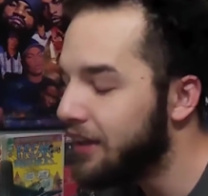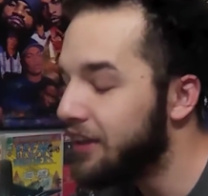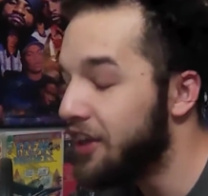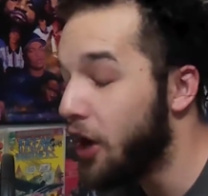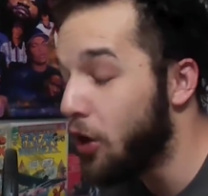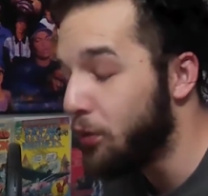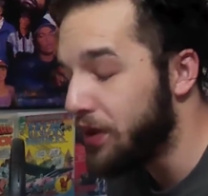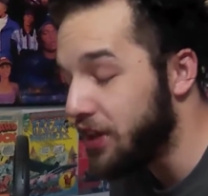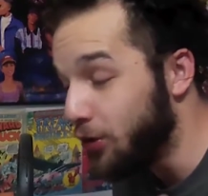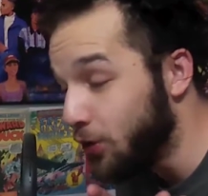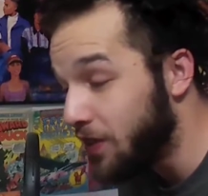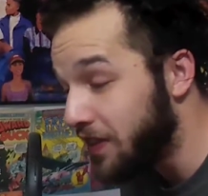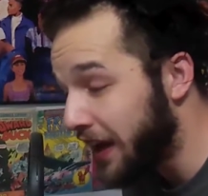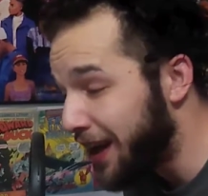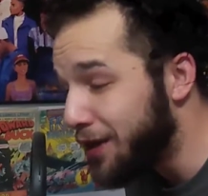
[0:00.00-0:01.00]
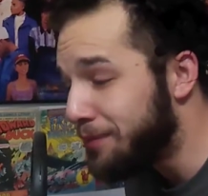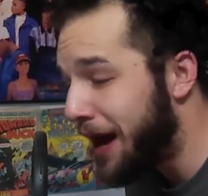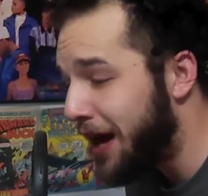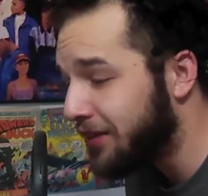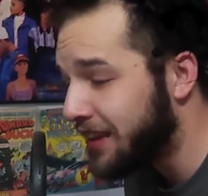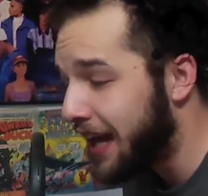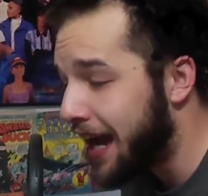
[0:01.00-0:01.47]
Yo, when you think
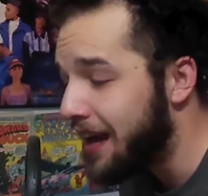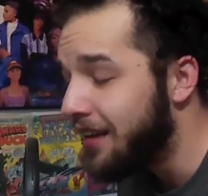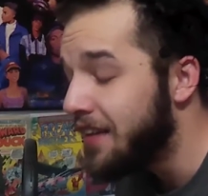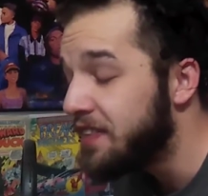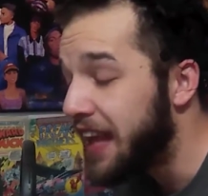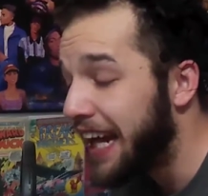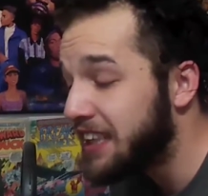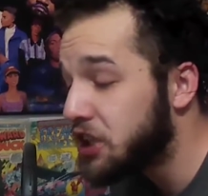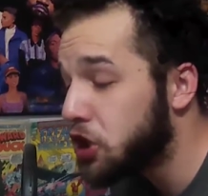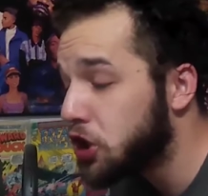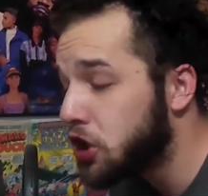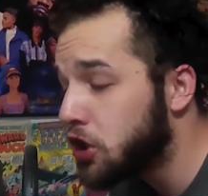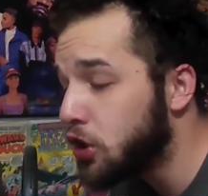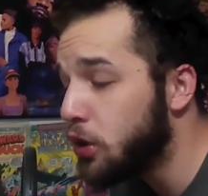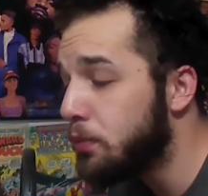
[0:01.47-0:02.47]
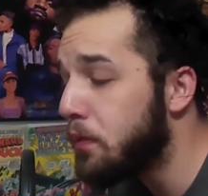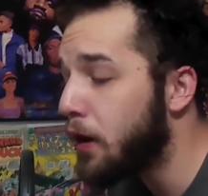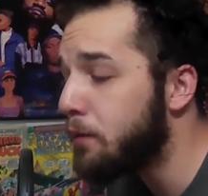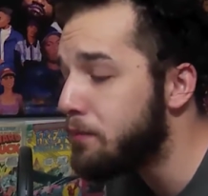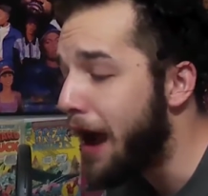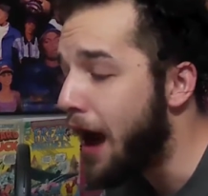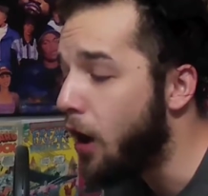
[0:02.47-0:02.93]
about that, that's
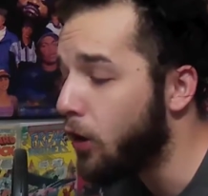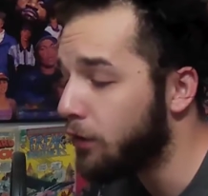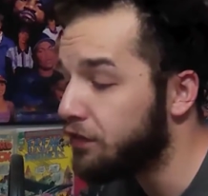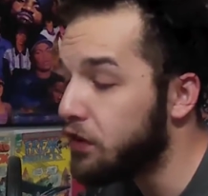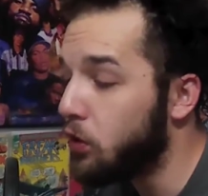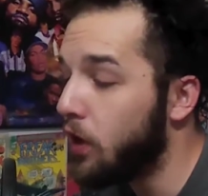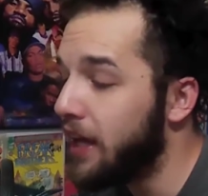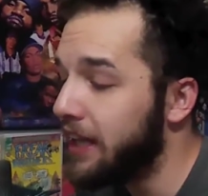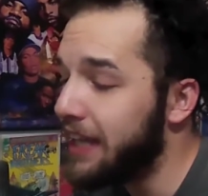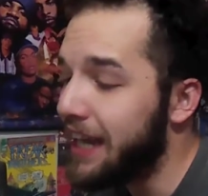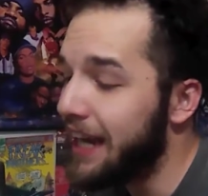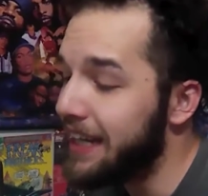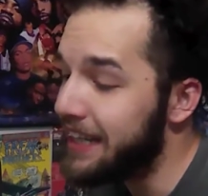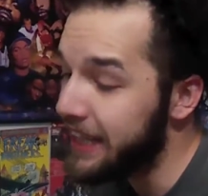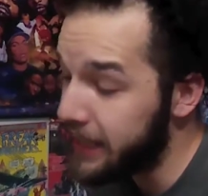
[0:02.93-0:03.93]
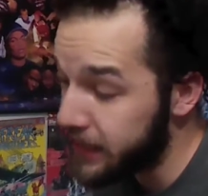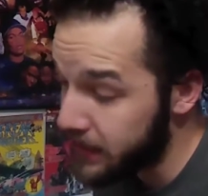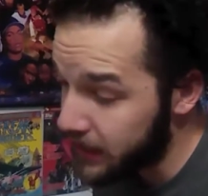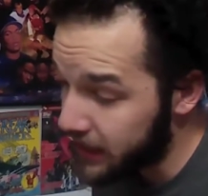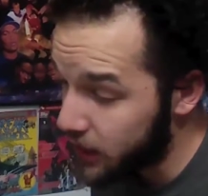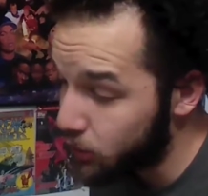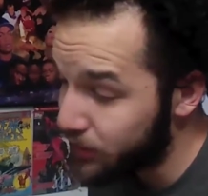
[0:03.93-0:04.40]
super powerful. And the idea
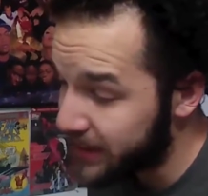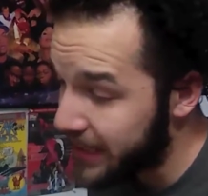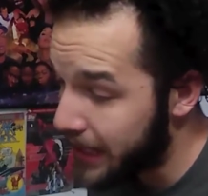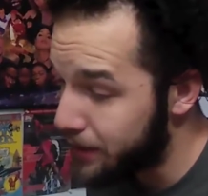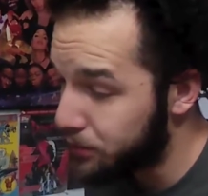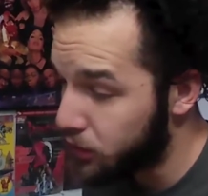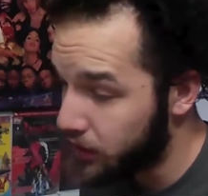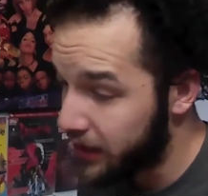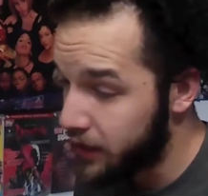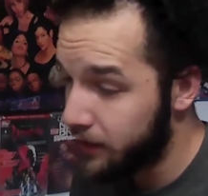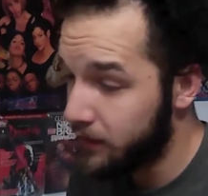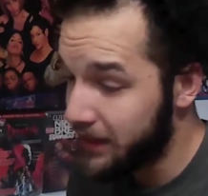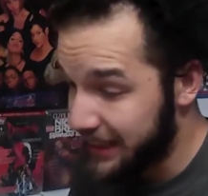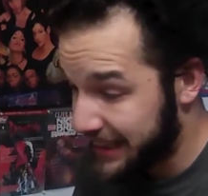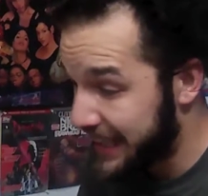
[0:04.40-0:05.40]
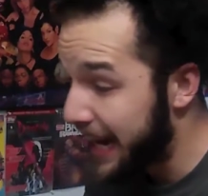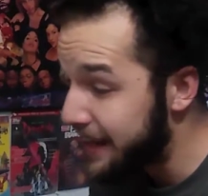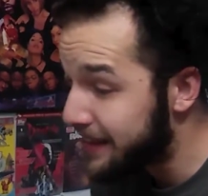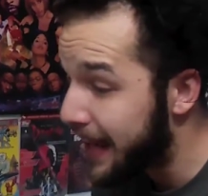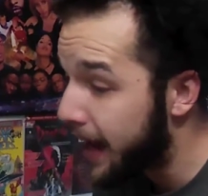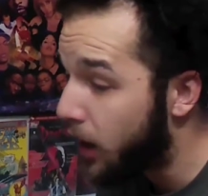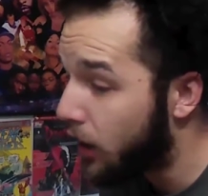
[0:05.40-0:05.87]
that he was able to say
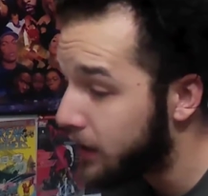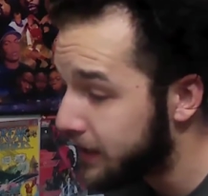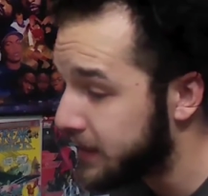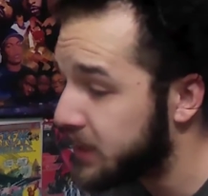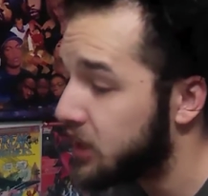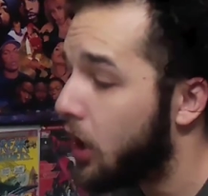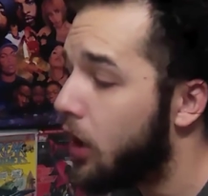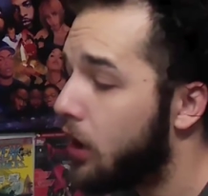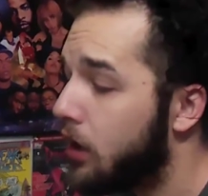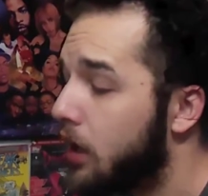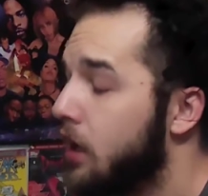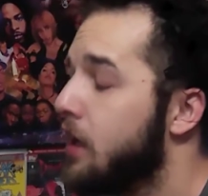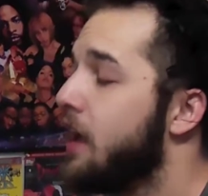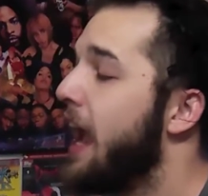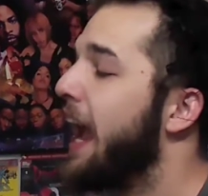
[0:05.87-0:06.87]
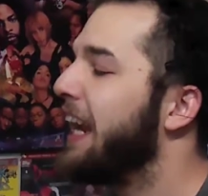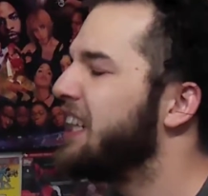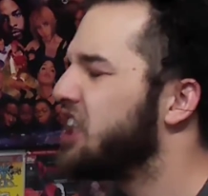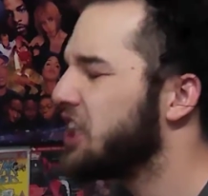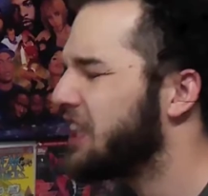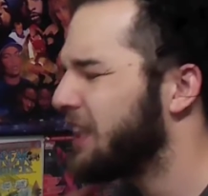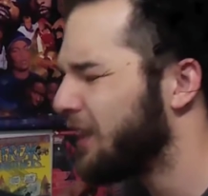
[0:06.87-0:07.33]
that on a song
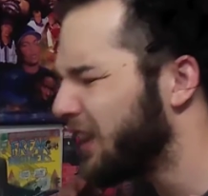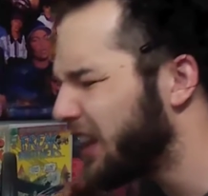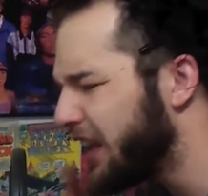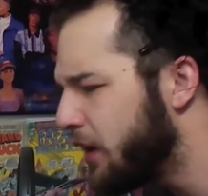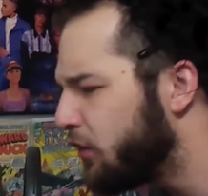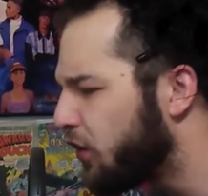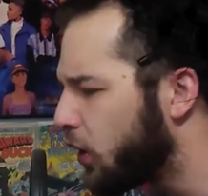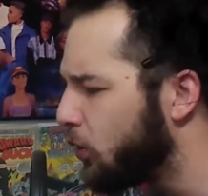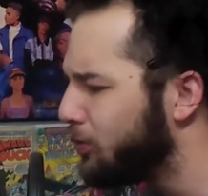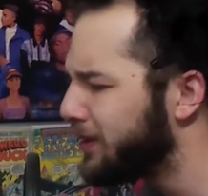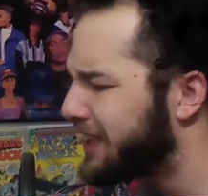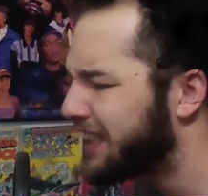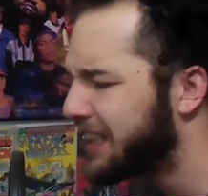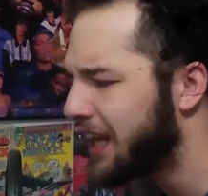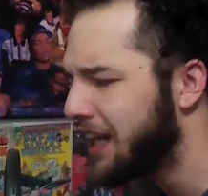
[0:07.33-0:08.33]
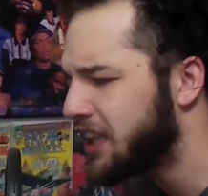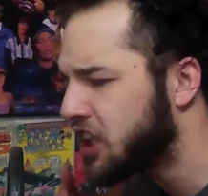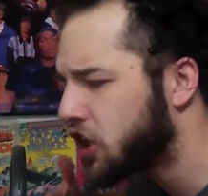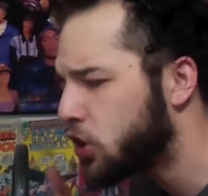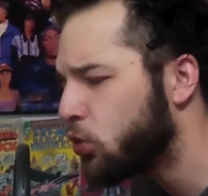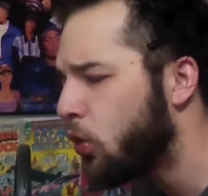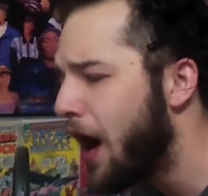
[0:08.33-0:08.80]
and just deliver it with such
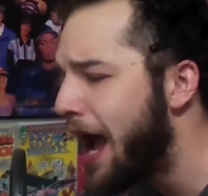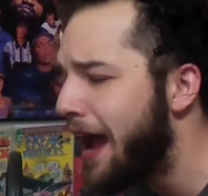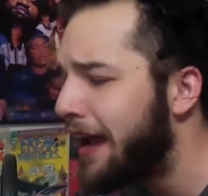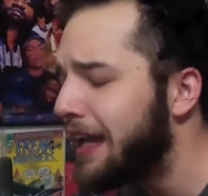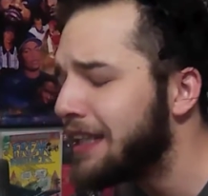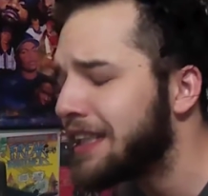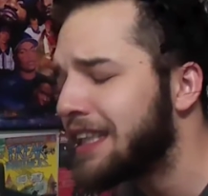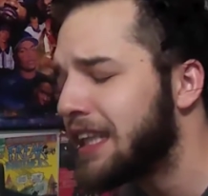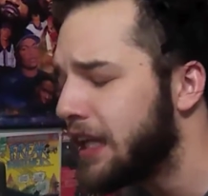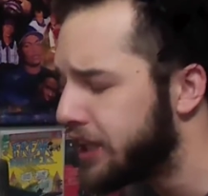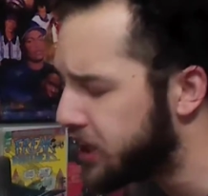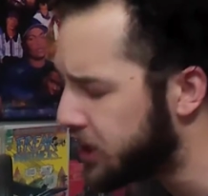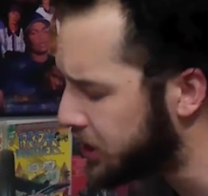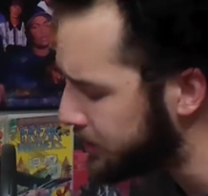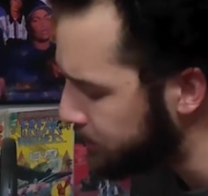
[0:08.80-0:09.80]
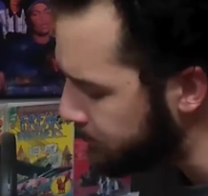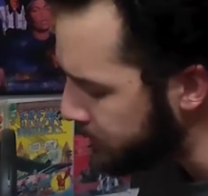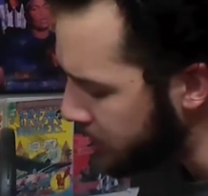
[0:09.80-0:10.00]
swag and such,